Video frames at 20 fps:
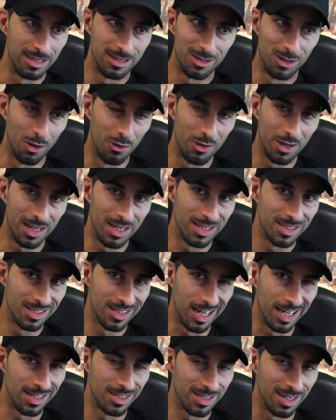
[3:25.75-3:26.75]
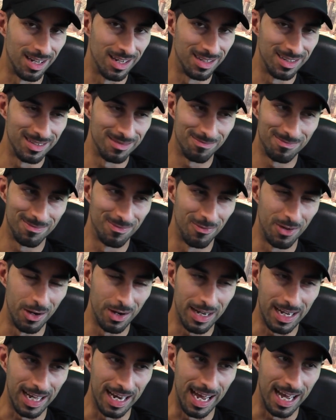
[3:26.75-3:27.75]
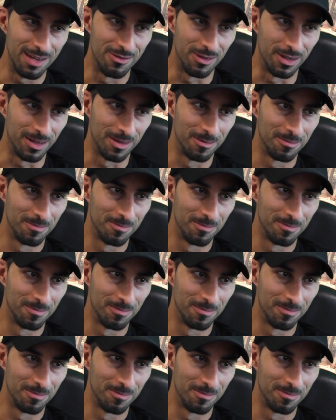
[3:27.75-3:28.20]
I still think he's like very conniving.